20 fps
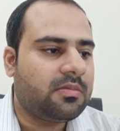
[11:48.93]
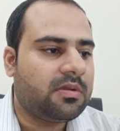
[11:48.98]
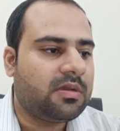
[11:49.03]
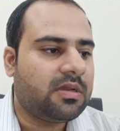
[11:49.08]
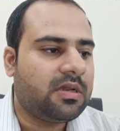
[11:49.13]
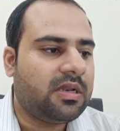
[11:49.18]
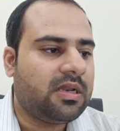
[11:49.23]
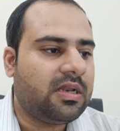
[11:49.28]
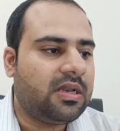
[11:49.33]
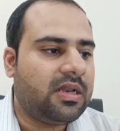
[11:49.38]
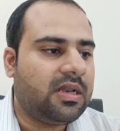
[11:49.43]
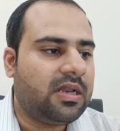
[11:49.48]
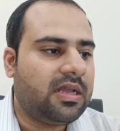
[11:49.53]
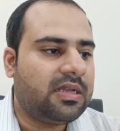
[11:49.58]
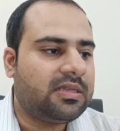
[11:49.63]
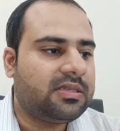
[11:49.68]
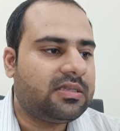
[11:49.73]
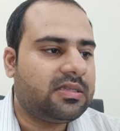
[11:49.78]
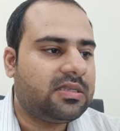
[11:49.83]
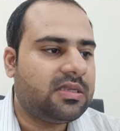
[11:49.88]

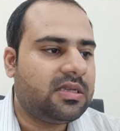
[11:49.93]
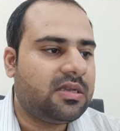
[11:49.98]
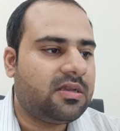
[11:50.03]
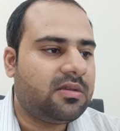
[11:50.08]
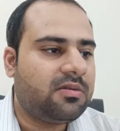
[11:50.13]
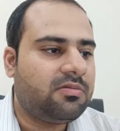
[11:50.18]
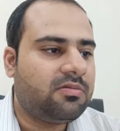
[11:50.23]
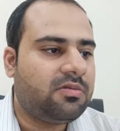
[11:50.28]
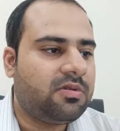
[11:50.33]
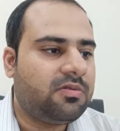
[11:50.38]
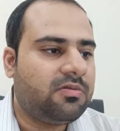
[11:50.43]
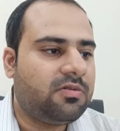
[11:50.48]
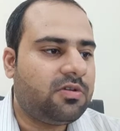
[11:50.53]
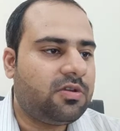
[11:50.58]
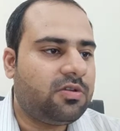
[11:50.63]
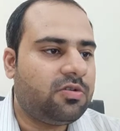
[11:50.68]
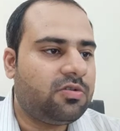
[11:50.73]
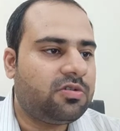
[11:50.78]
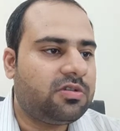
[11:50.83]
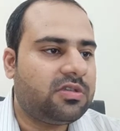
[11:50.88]
let's say we will
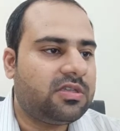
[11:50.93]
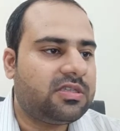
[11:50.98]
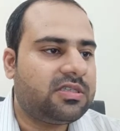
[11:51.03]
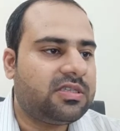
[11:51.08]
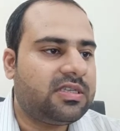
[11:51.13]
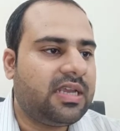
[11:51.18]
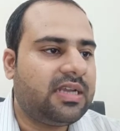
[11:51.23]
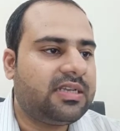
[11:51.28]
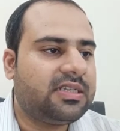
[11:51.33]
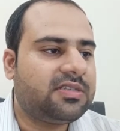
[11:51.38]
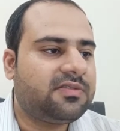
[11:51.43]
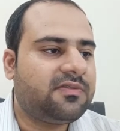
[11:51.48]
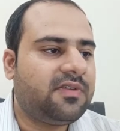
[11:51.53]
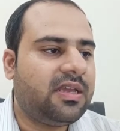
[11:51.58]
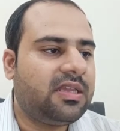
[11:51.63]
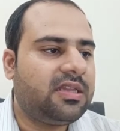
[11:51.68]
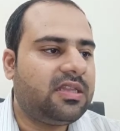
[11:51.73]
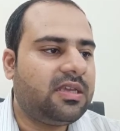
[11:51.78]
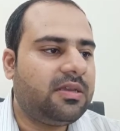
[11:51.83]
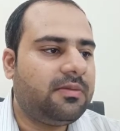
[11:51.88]
use this
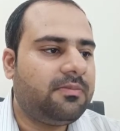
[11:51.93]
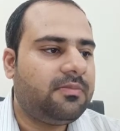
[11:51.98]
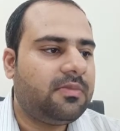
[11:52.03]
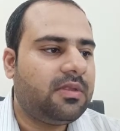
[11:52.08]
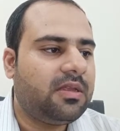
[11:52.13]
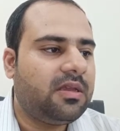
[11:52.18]
satisfy theme.